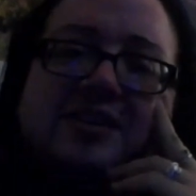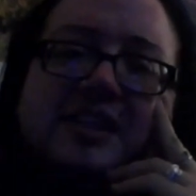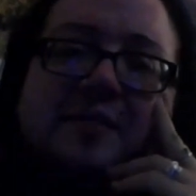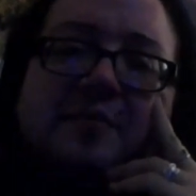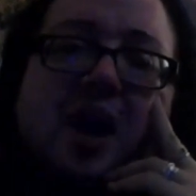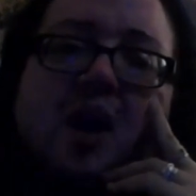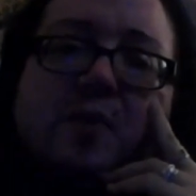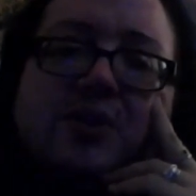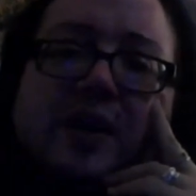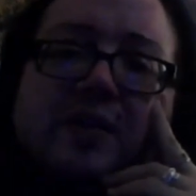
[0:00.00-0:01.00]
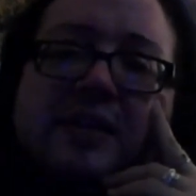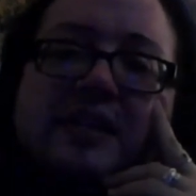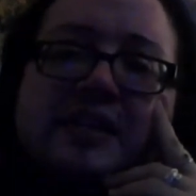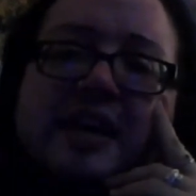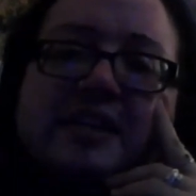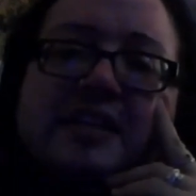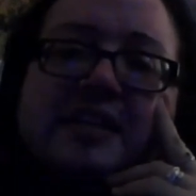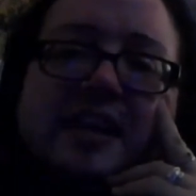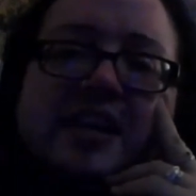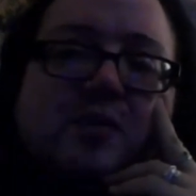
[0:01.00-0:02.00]
some arbitrarily decided
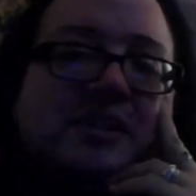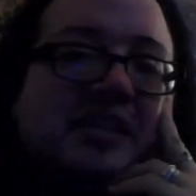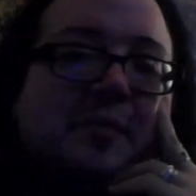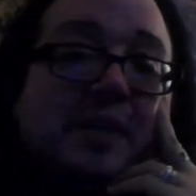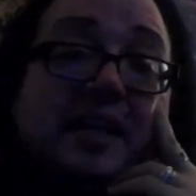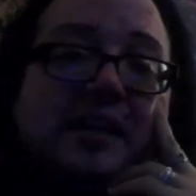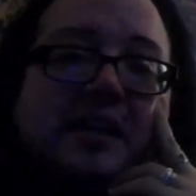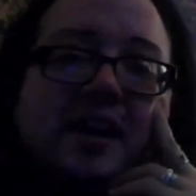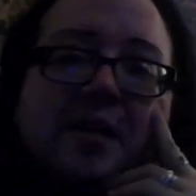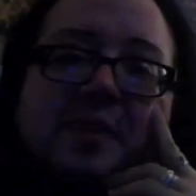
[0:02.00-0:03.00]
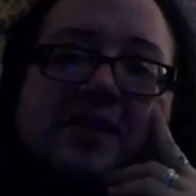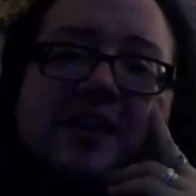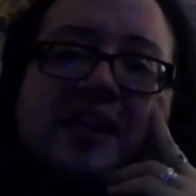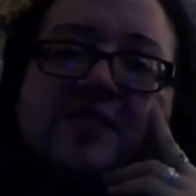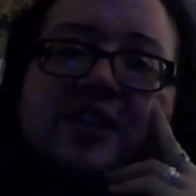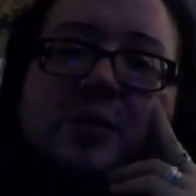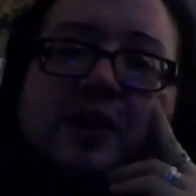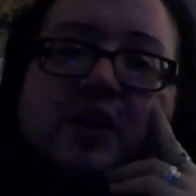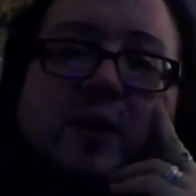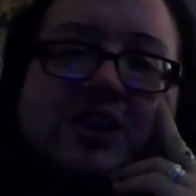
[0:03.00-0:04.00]
slight was committed by the
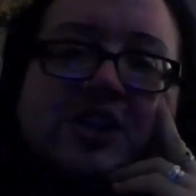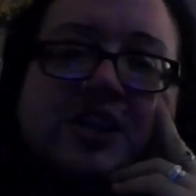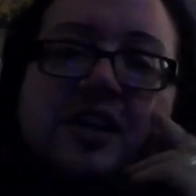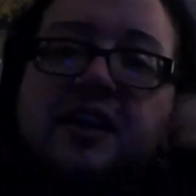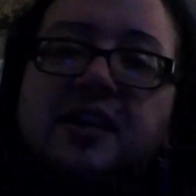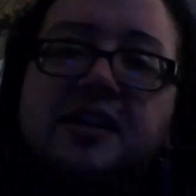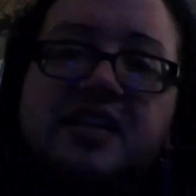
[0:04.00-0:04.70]
individual in question,